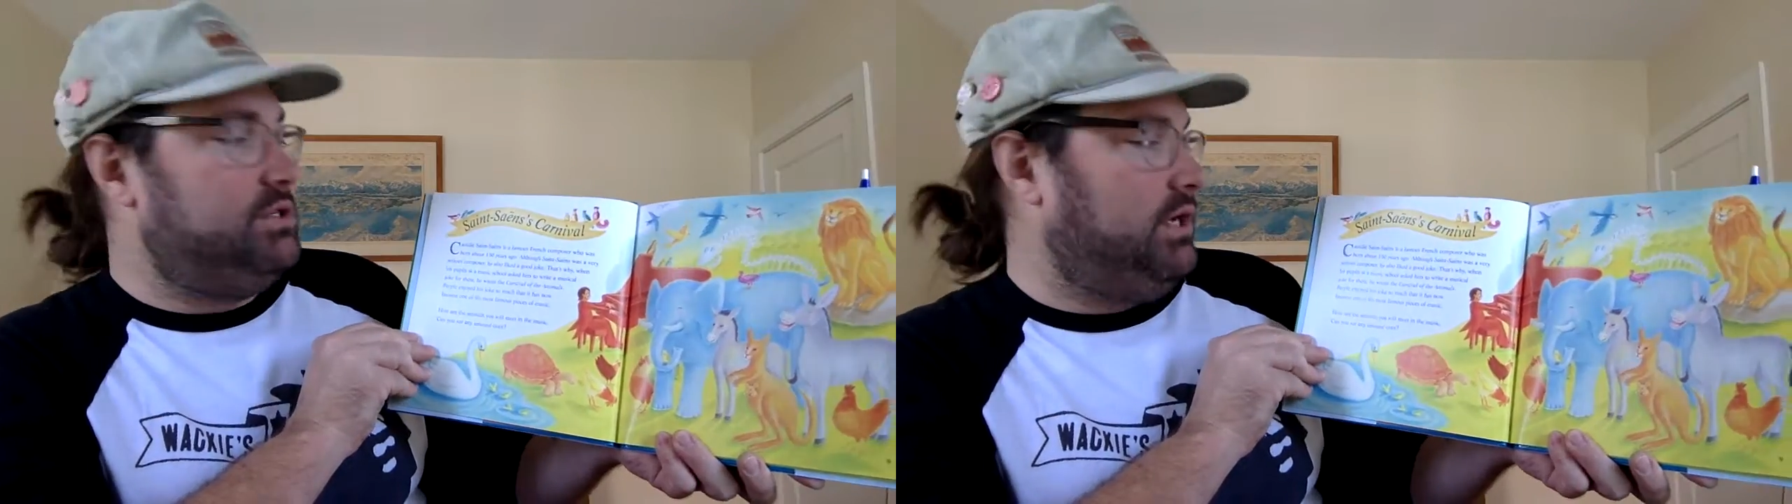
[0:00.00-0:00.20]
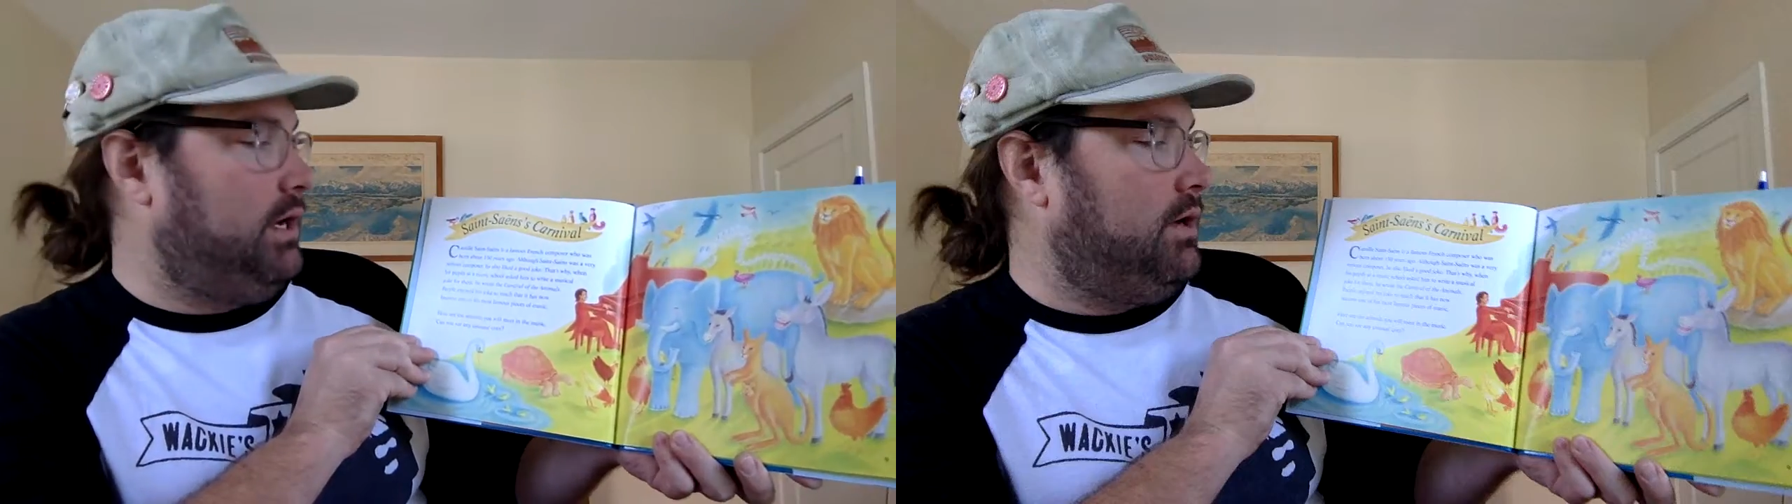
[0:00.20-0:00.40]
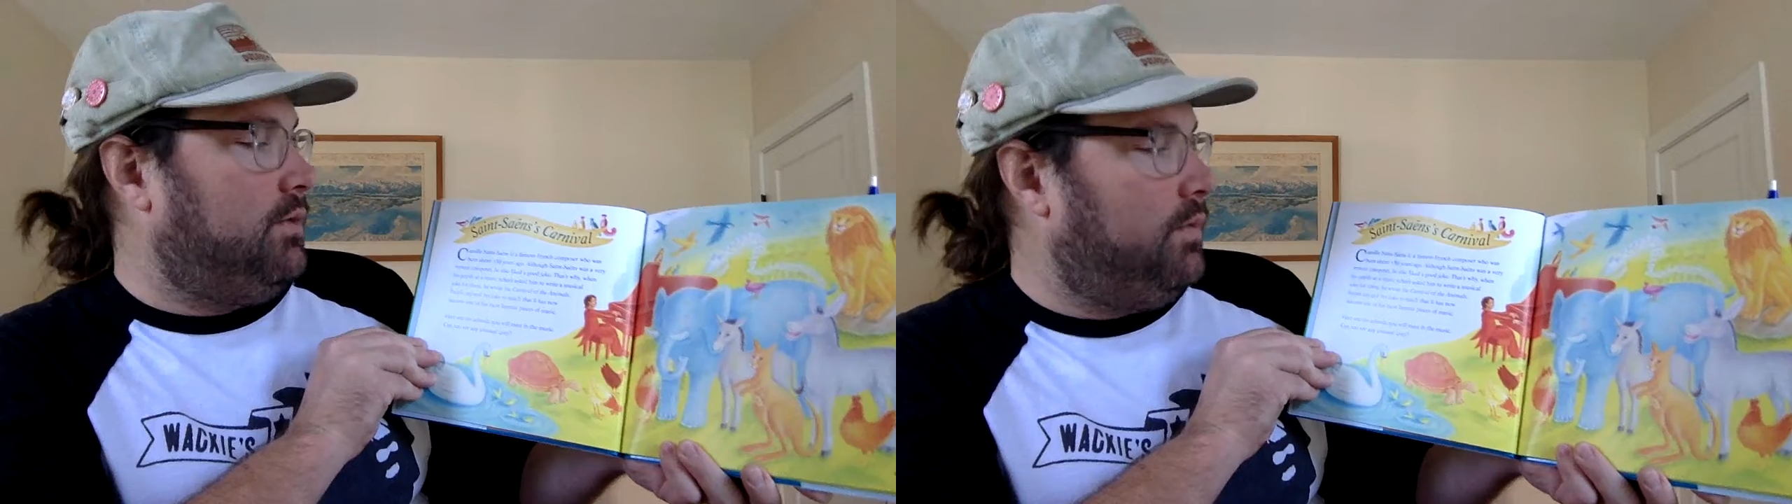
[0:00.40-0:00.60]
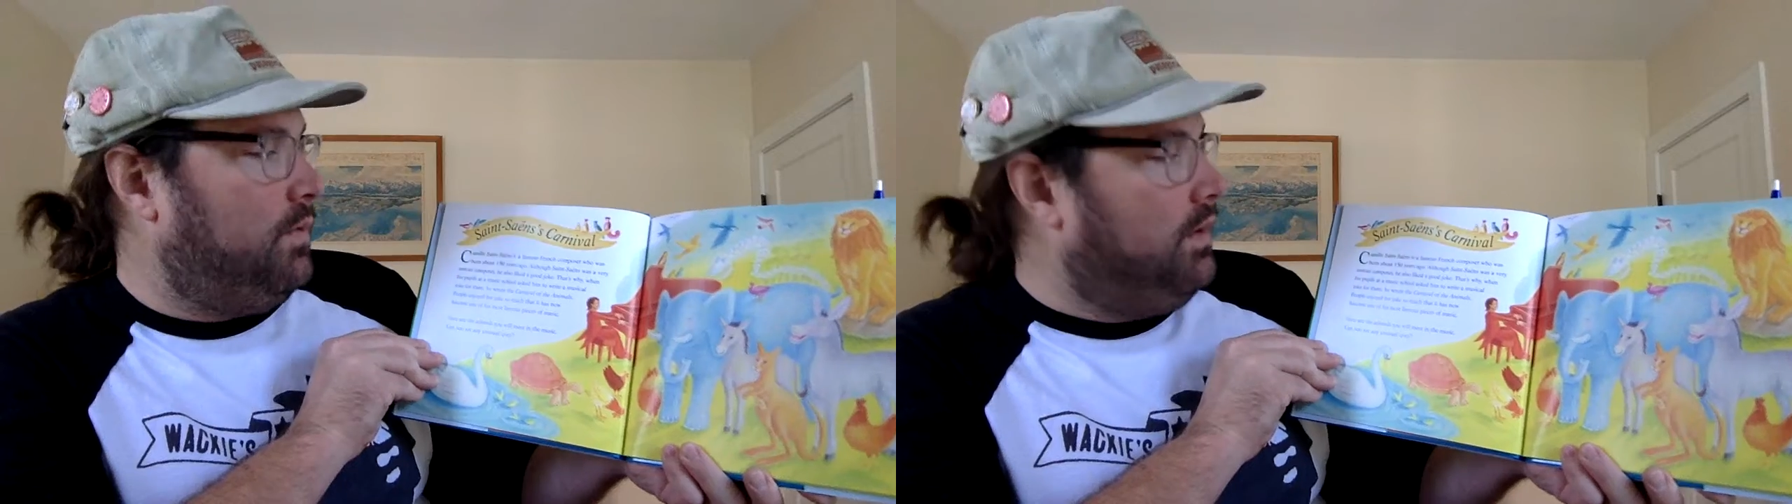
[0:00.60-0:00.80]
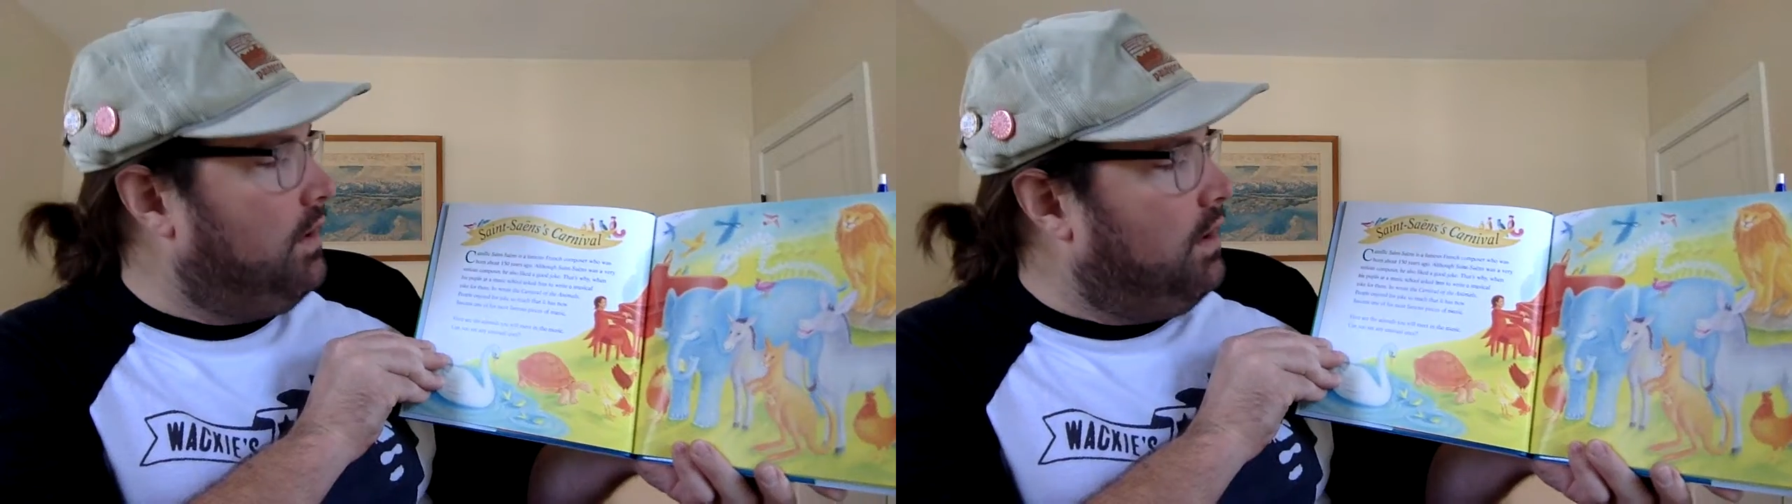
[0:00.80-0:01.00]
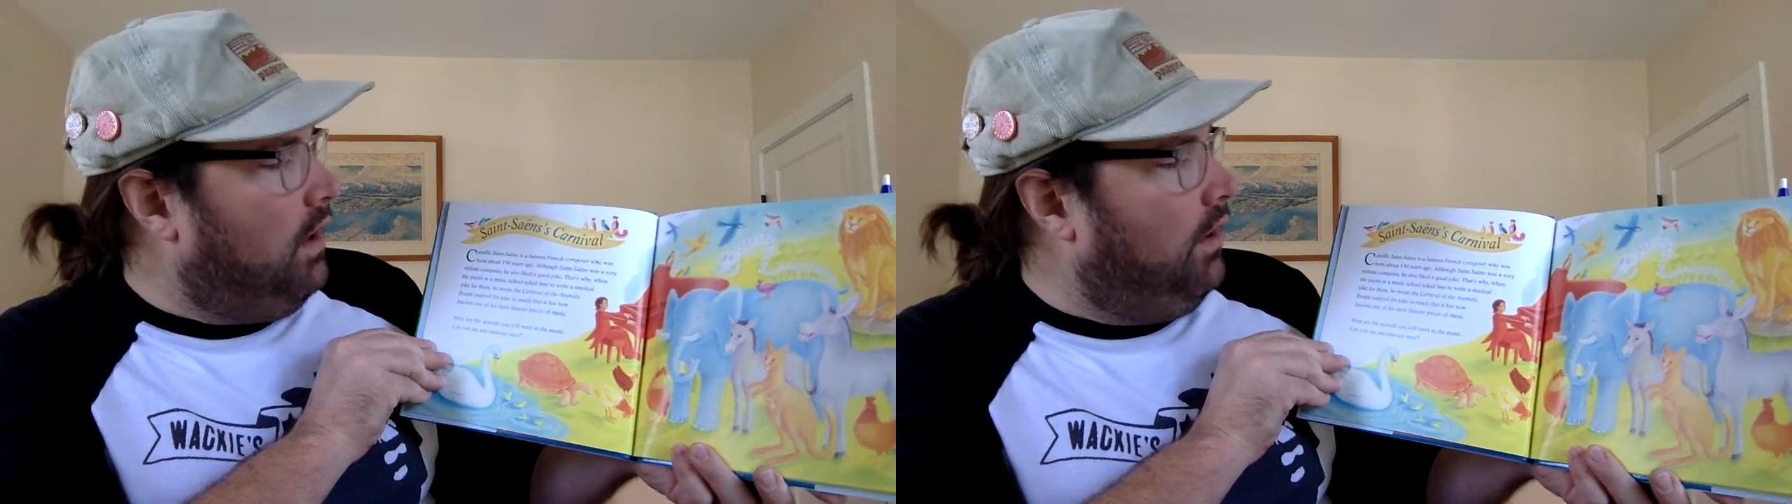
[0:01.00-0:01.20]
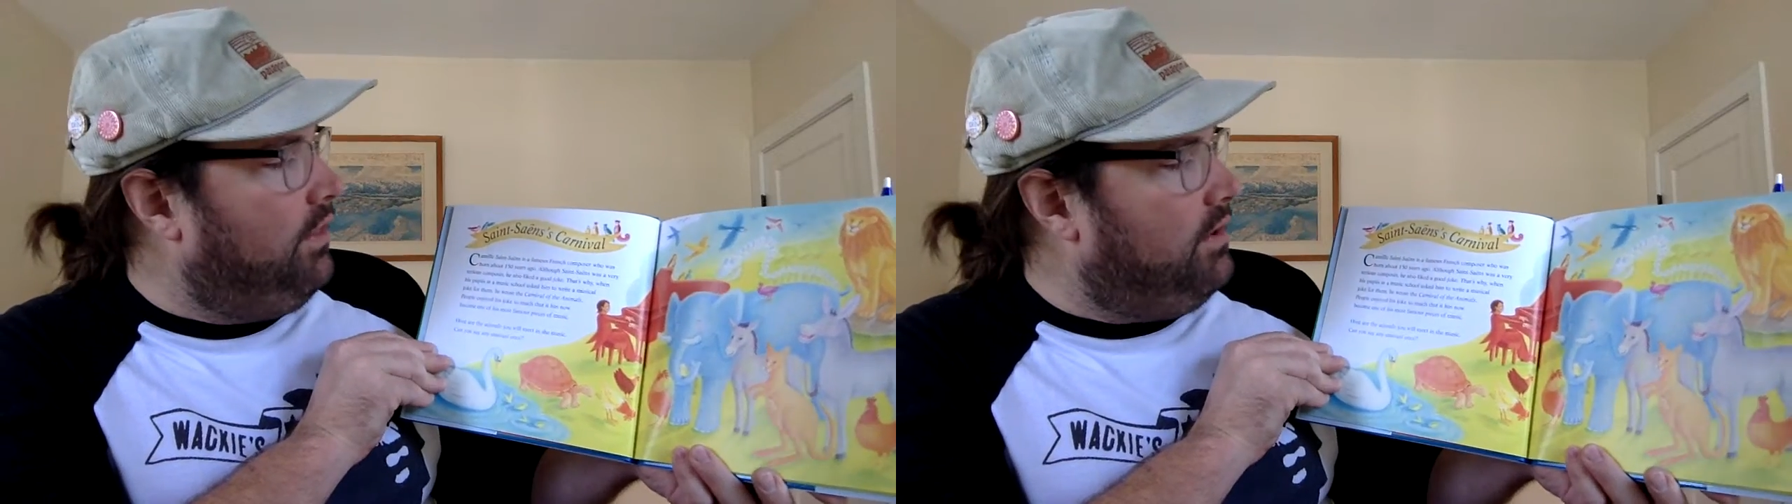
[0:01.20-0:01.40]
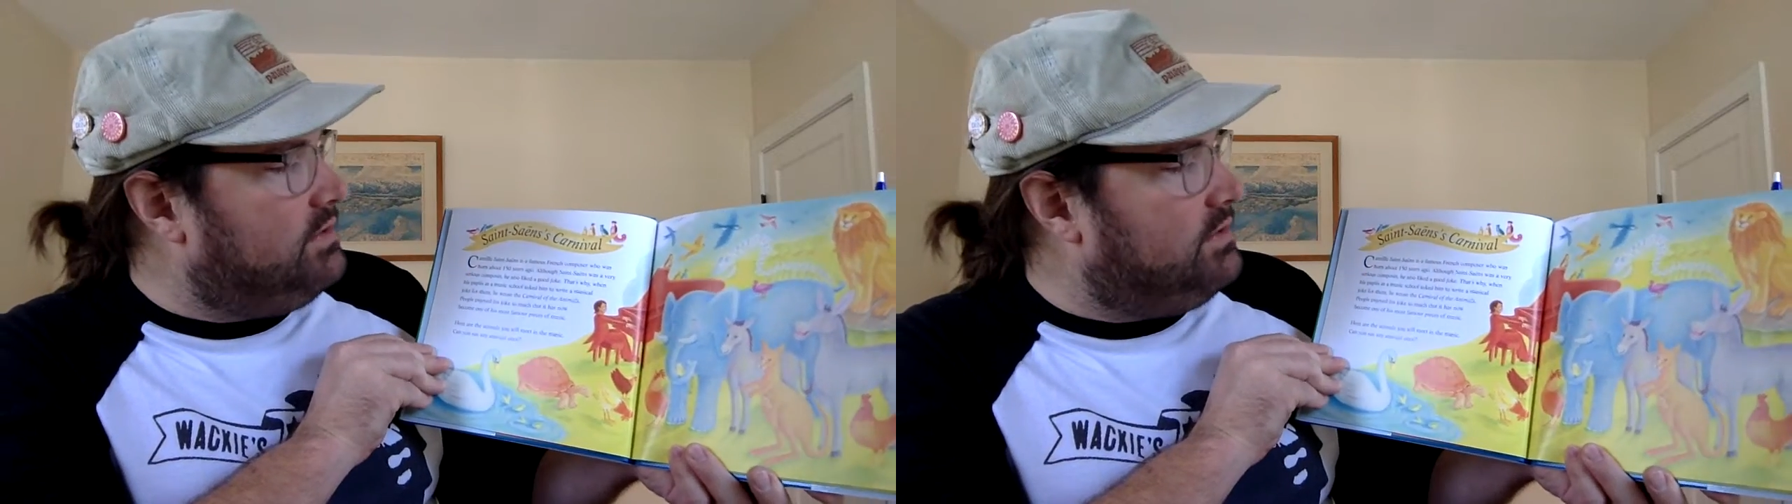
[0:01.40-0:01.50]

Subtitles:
ago. Although